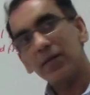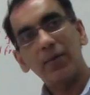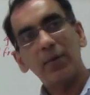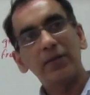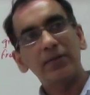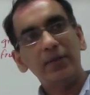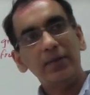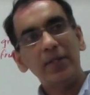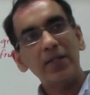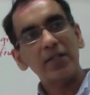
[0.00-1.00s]
Well,
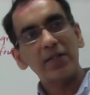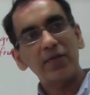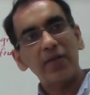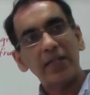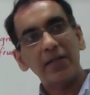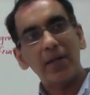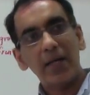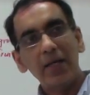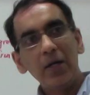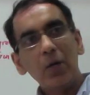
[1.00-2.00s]
this is affected
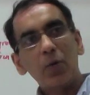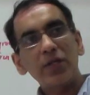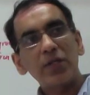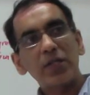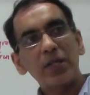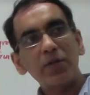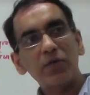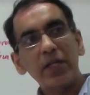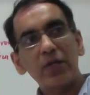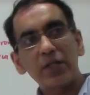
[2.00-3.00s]
by, once the
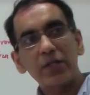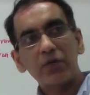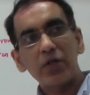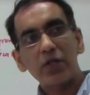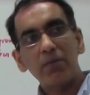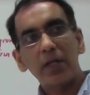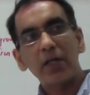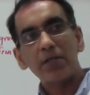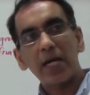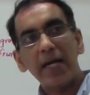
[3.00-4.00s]
substrate concentration
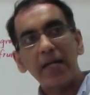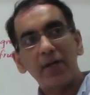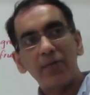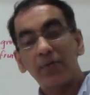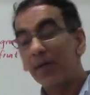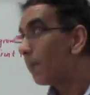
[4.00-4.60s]
becomes high enough,